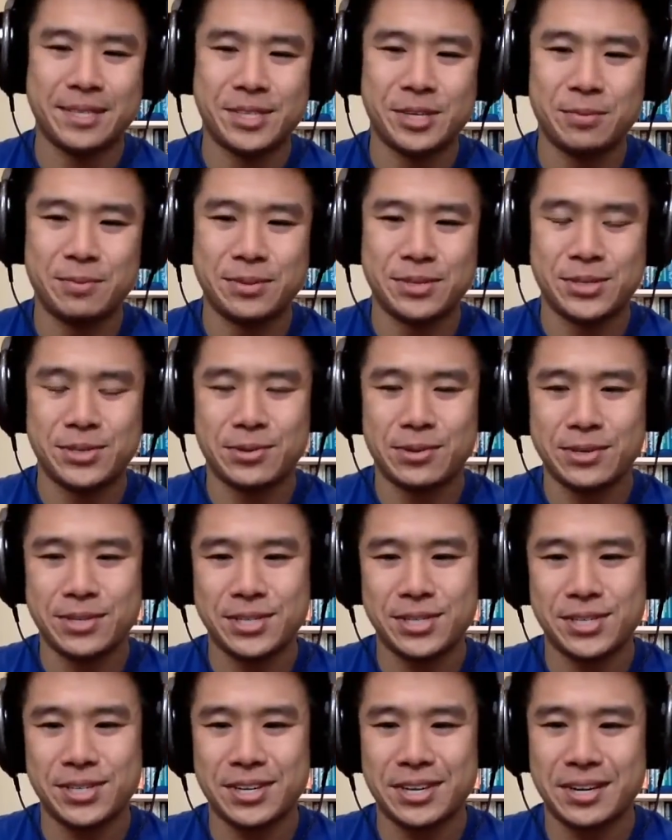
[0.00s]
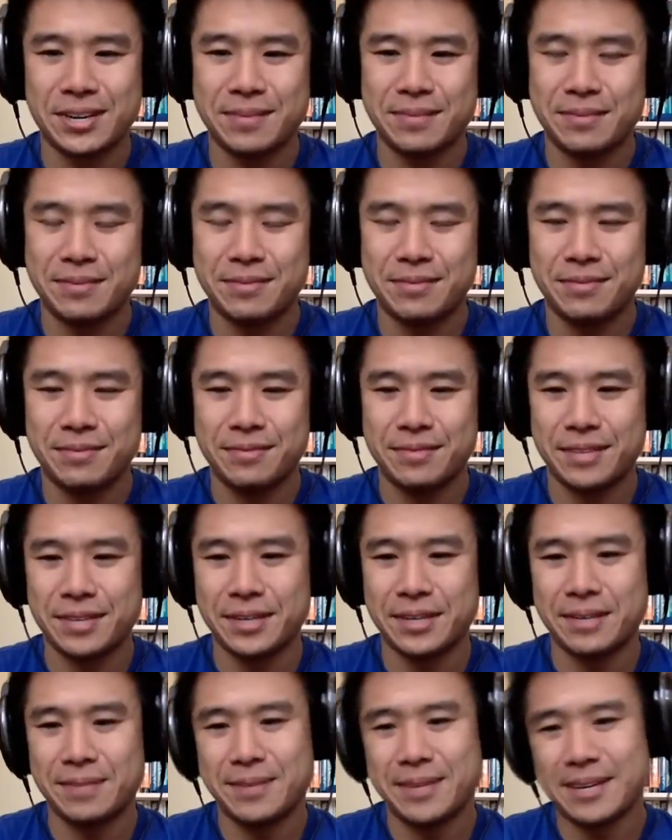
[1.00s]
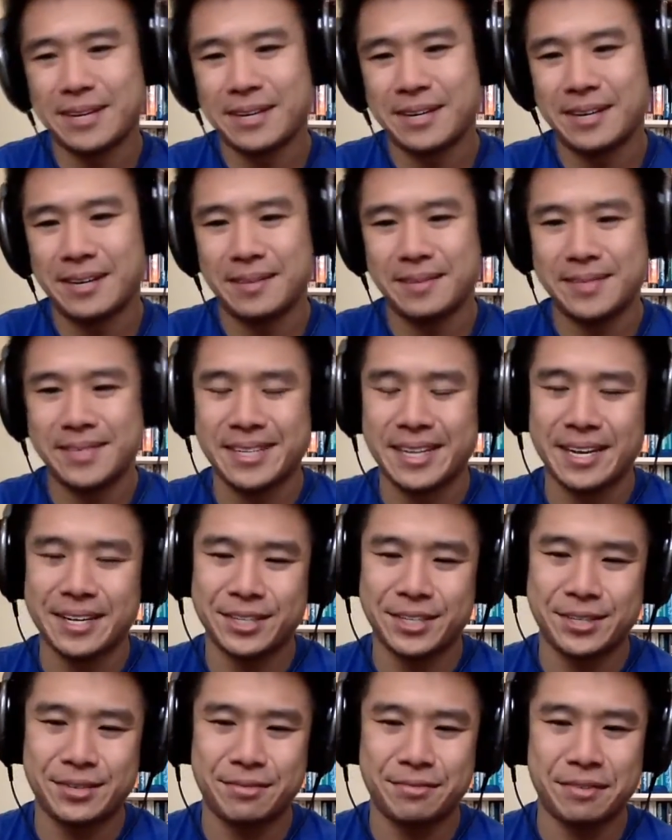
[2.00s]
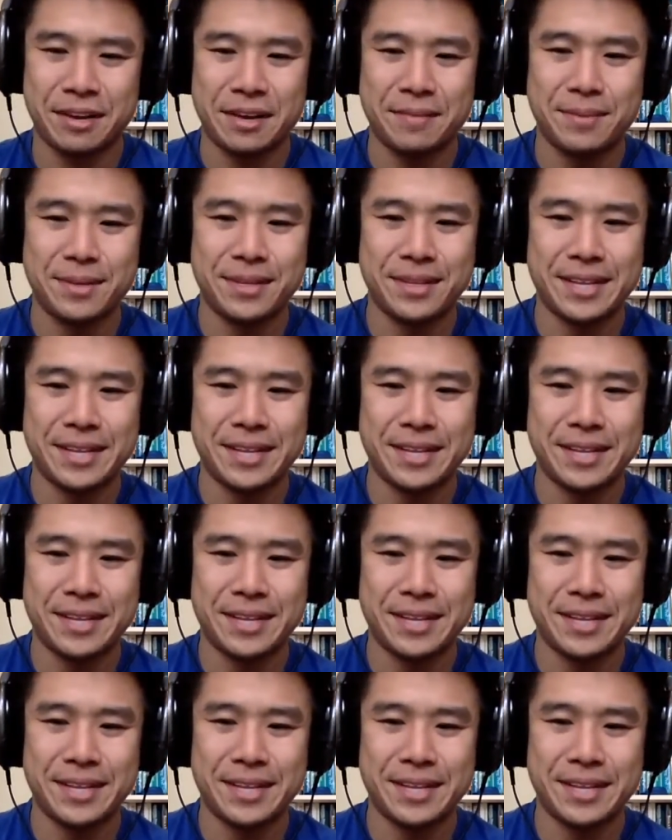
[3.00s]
open source. GitHub.com/Feynman